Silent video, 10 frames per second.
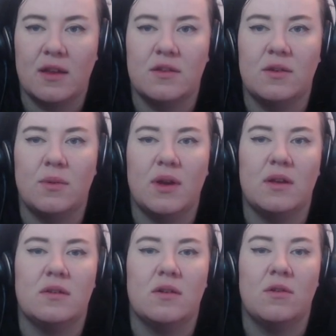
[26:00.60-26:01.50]
too
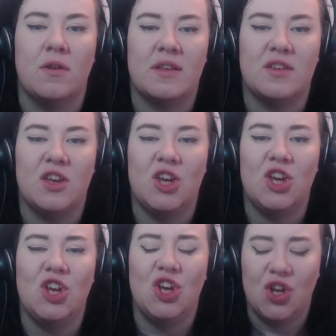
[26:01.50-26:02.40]
weird? Oh no, that's
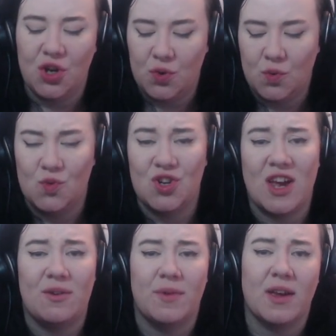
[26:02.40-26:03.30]
huge
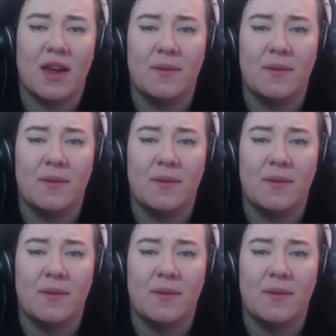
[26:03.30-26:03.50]
now. Okay,